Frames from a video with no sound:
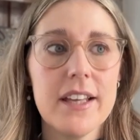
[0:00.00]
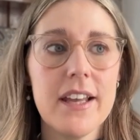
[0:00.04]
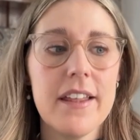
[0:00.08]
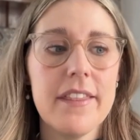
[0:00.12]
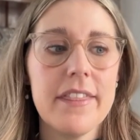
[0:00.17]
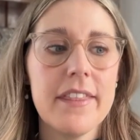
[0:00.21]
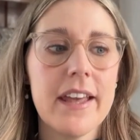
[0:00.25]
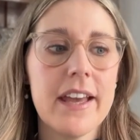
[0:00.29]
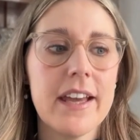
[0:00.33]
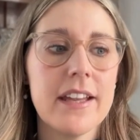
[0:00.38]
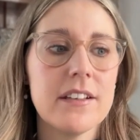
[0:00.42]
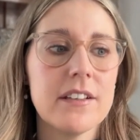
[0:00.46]

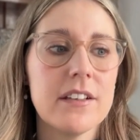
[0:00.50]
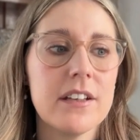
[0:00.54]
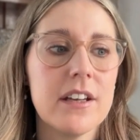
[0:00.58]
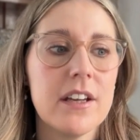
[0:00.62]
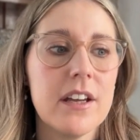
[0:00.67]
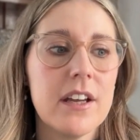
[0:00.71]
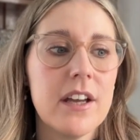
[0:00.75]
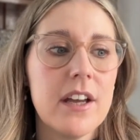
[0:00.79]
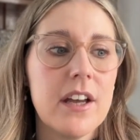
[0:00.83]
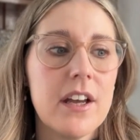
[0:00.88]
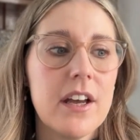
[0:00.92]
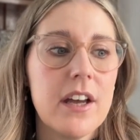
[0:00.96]
And then
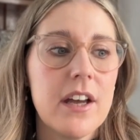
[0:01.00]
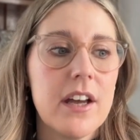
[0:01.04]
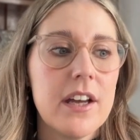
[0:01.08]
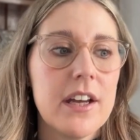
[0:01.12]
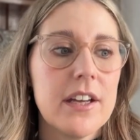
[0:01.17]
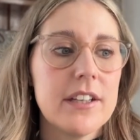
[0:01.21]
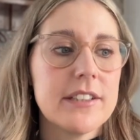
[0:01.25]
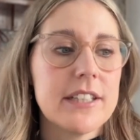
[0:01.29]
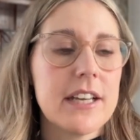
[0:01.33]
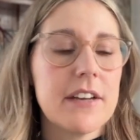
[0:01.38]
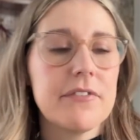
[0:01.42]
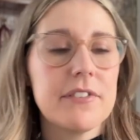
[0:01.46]

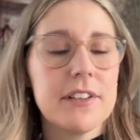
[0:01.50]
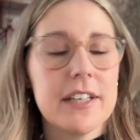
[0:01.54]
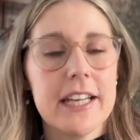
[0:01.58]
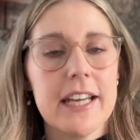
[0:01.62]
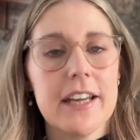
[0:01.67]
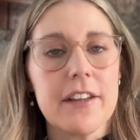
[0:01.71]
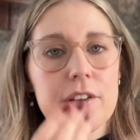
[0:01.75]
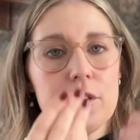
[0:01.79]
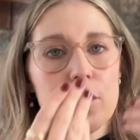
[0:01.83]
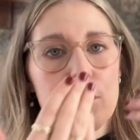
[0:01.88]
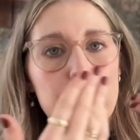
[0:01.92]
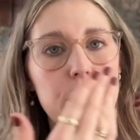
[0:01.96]
definitely
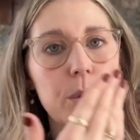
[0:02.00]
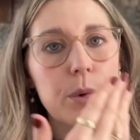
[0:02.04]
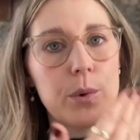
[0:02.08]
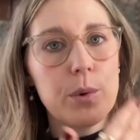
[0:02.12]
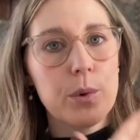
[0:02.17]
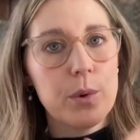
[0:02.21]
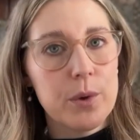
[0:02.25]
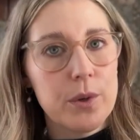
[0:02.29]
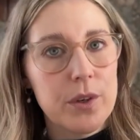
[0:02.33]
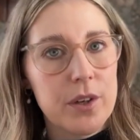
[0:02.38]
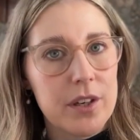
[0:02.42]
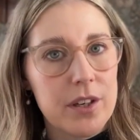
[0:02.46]
at the
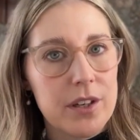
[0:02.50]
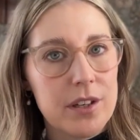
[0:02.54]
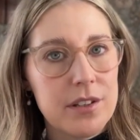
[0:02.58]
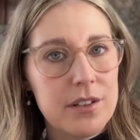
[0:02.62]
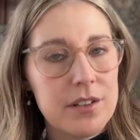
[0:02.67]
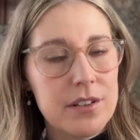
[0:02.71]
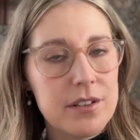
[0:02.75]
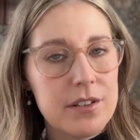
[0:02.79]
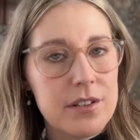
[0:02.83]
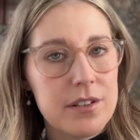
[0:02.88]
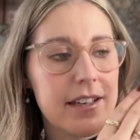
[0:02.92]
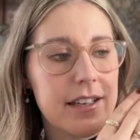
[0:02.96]

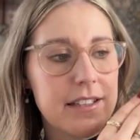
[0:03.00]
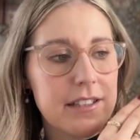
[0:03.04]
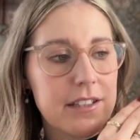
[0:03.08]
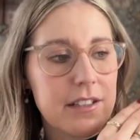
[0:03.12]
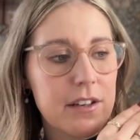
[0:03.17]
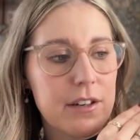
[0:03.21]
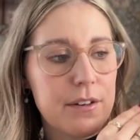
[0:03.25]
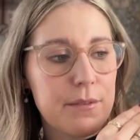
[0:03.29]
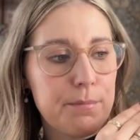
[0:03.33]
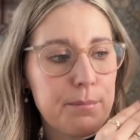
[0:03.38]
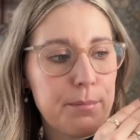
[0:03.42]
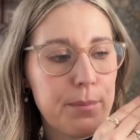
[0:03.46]
corners, it's
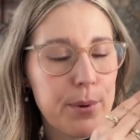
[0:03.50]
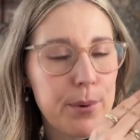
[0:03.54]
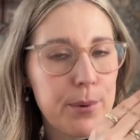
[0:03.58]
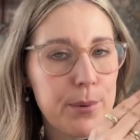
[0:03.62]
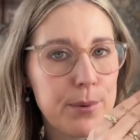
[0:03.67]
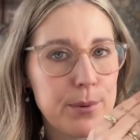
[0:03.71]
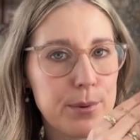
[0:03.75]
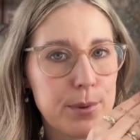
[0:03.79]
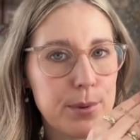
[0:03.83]
kind of pulled